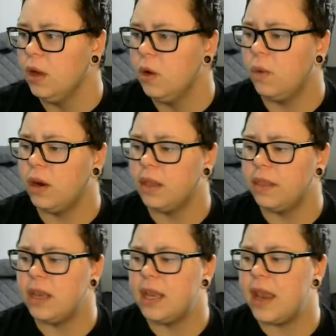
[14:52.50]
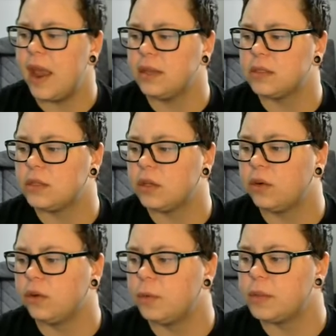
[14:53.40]
One of the next
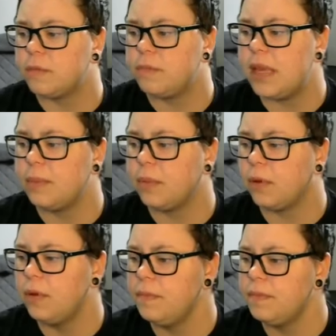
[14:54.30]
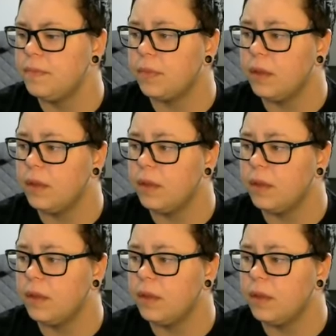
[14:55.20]
groups of people,